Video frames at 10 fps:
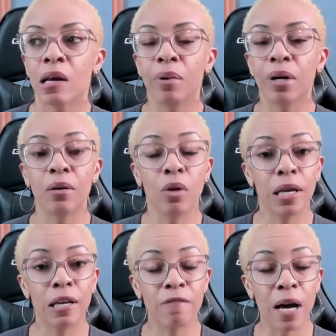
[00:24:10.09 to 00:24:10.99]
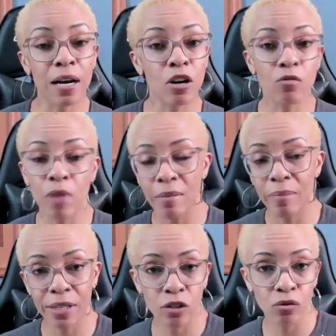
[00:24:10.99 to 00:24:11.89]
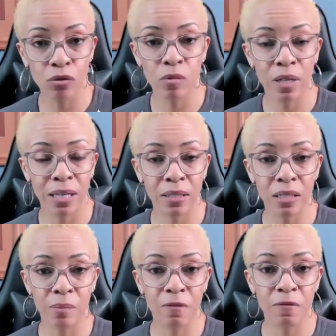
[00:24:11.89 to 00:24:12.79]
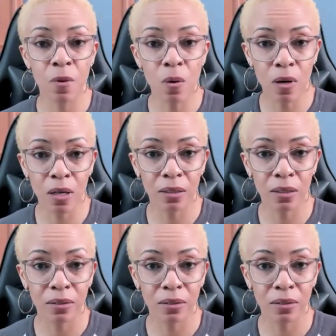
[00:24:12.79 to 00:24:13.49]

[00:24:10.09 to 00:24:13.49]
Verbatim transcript: But if I go right back to doing what I did before,